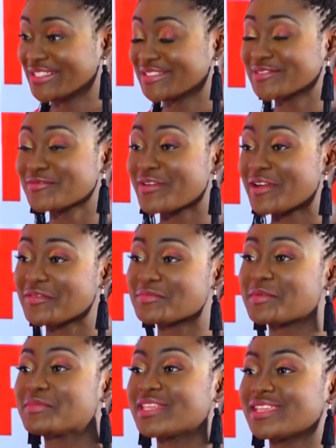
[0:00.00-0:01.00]
So right
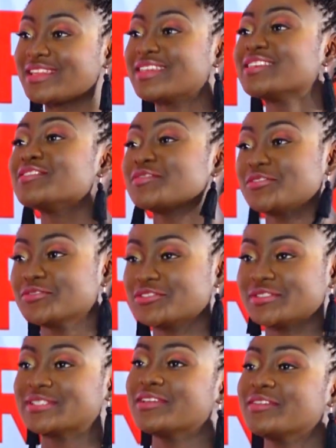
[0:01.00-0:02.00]
from the beginning, you told
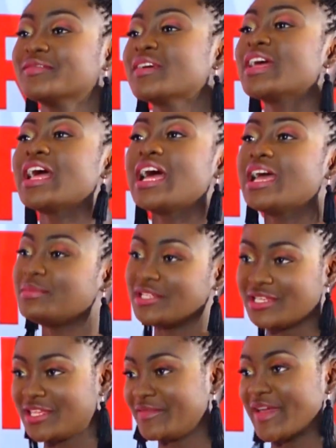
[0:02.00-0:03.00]
yourself, I
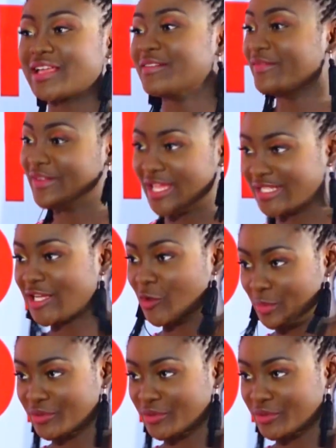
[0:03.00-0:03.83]
mean, if I can fly it, I'll